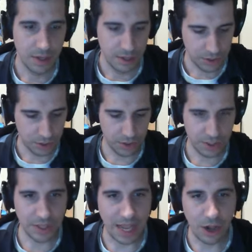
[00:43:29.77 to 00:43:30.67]
So
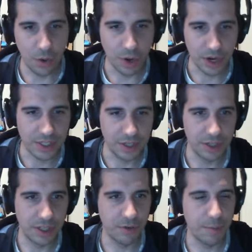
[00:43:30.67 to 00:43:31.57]
that all works, you know,
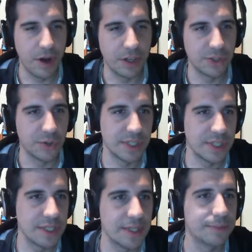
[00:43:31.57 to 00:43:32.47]
different pause
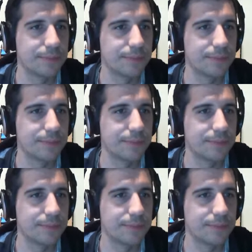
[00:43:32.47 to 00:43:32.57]
sources.